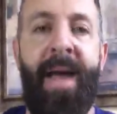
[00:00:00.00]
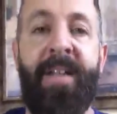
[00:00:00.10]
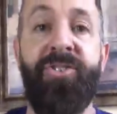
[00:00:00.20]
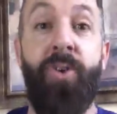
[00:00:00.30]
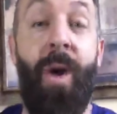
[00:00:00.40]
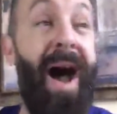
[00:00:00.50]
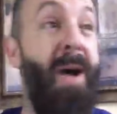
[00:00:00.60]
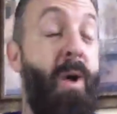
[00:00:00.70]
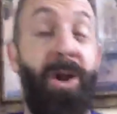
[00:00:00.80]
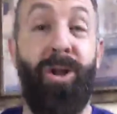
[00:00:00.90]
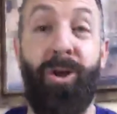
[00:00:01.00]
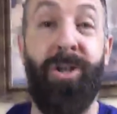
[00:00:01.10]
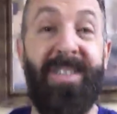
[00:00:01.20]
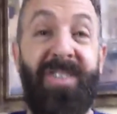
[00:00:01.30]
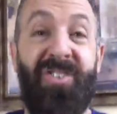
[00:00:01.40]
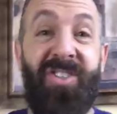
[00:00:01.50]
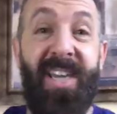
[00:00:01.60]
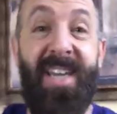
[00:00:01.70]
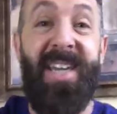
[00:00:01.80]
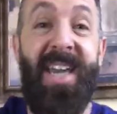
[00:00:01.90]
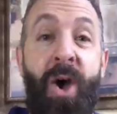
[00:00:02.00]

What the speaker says: And so I want to look to see